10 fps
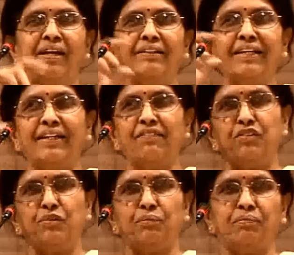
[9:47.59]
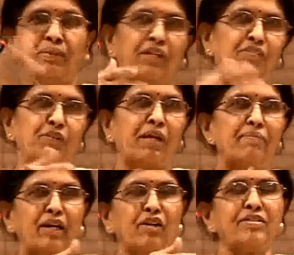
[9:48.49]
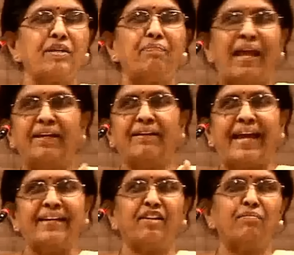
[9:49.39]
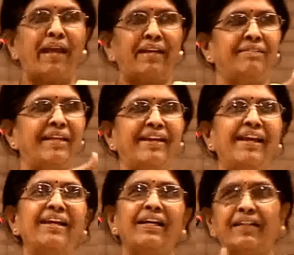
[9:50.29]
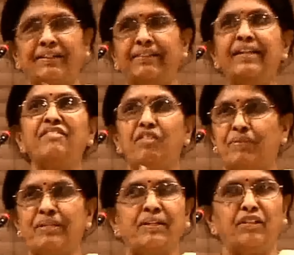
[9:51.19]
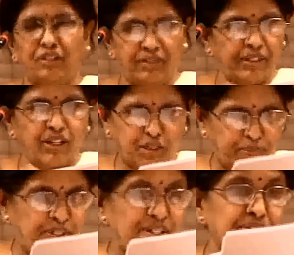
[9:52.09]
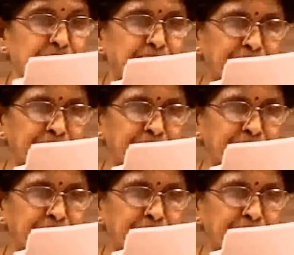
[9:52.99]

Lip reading: that if you come across a black cat or black thing, that will be not auspicious.